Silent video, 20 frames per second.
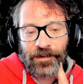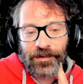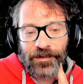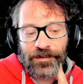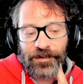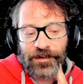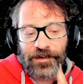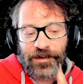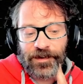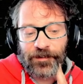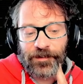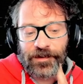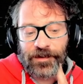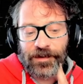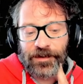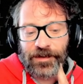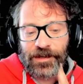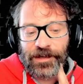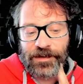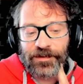So there we
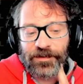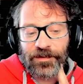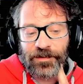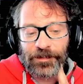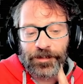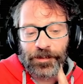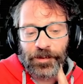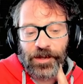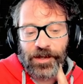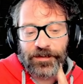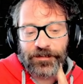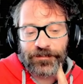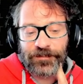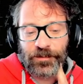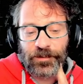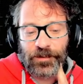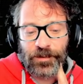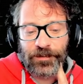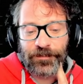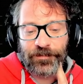go. Lasers blast
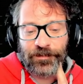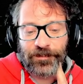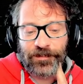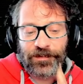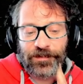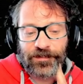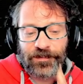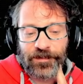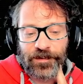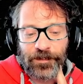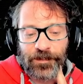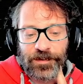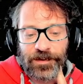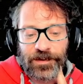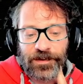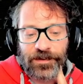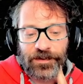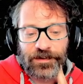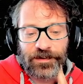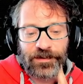forth from
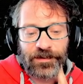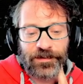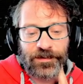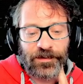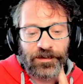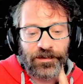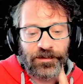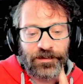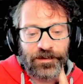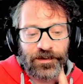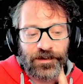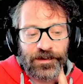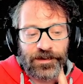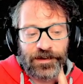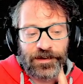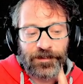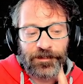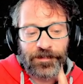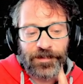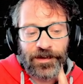spears as ocular
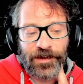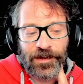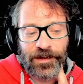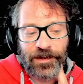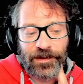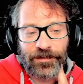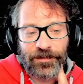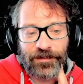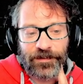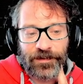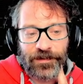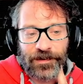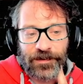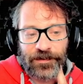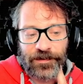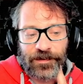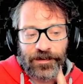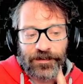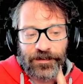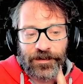implants. So
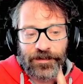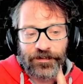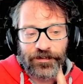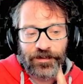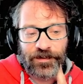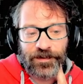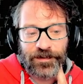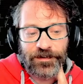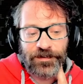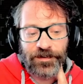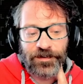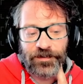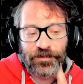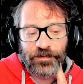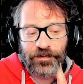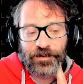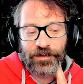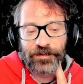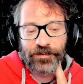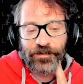that's our laser eye
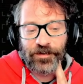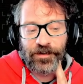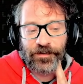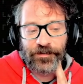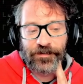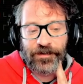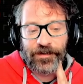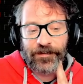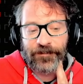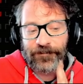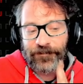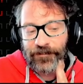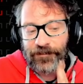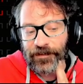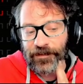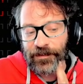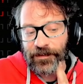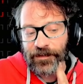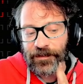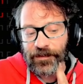surgery triggering.
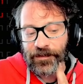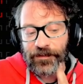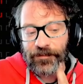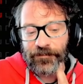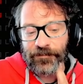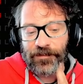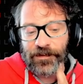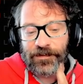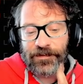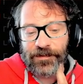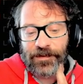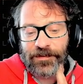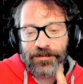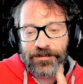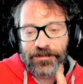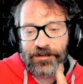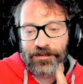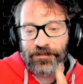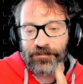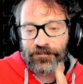
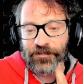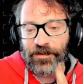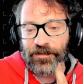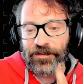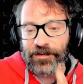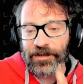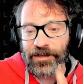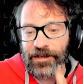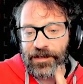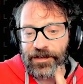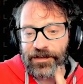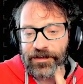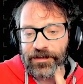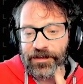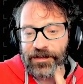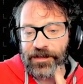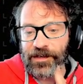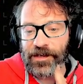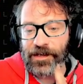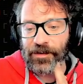Fantastic, very
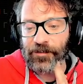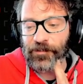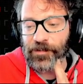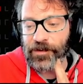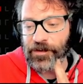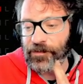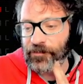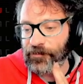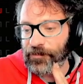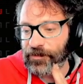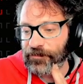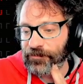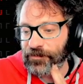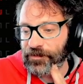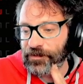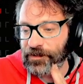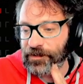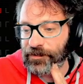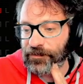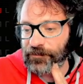handy, and we're
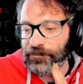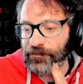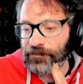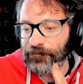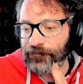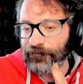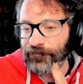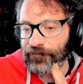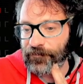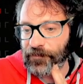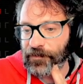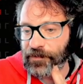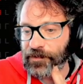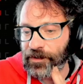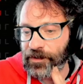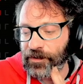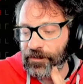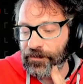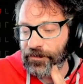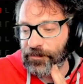really
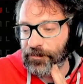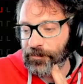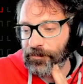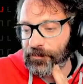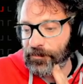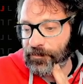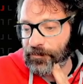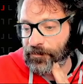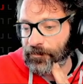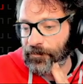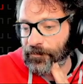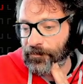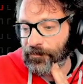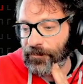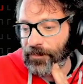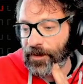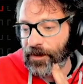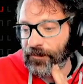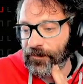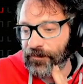kicking some
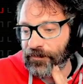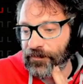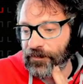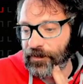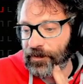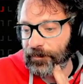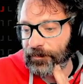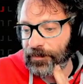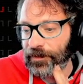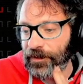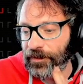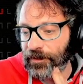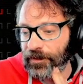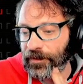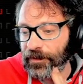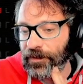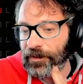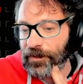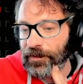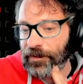parasite butt.
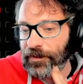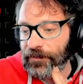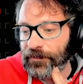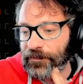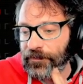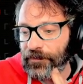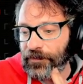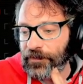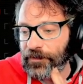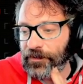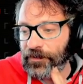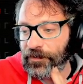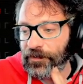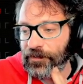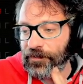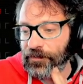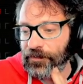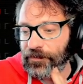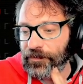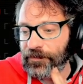So
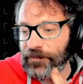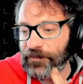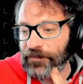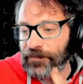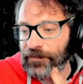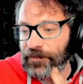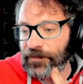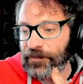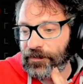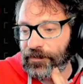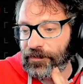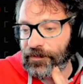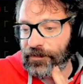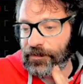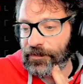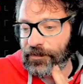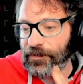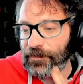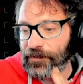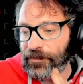let's
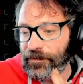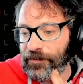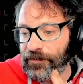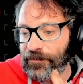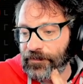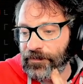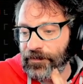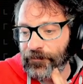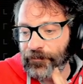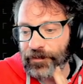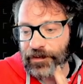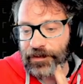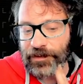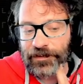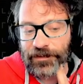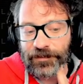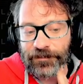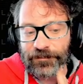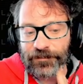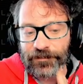see if we can